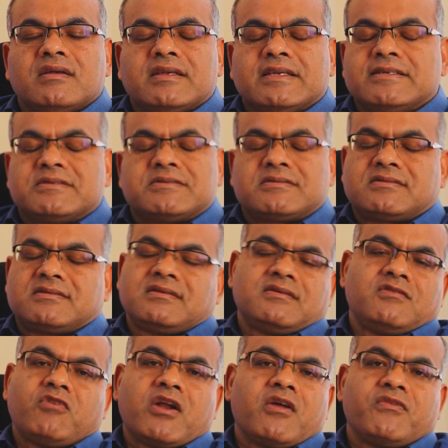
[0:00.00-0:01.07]
is
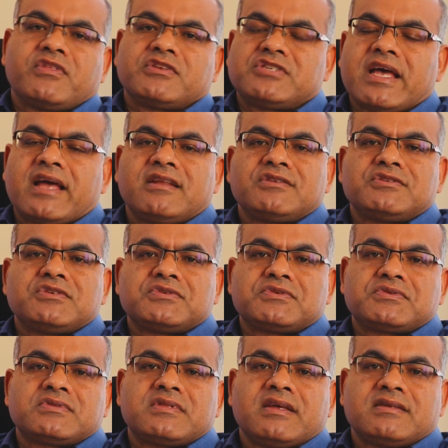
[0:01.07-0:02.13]
one of the
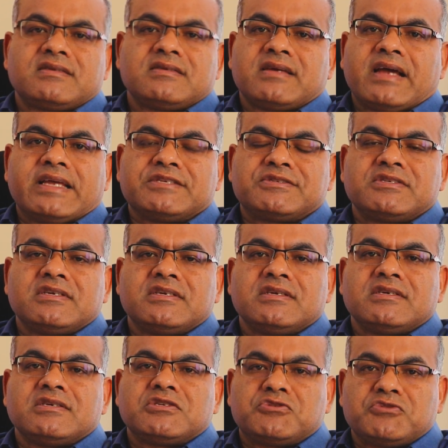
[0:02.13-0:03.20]
challenges that I
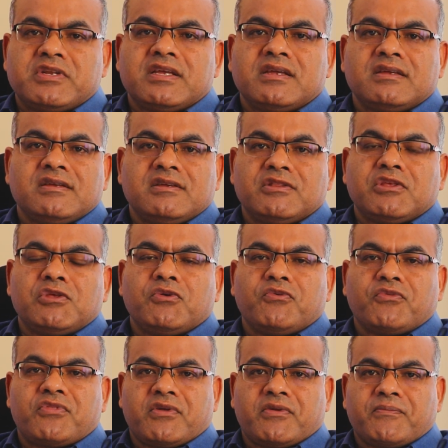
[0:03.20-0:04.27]
see today in the
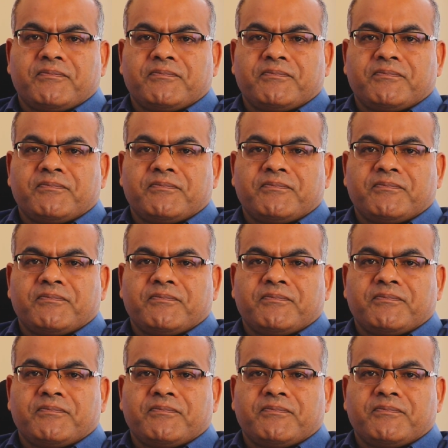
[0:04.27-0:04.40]
youth.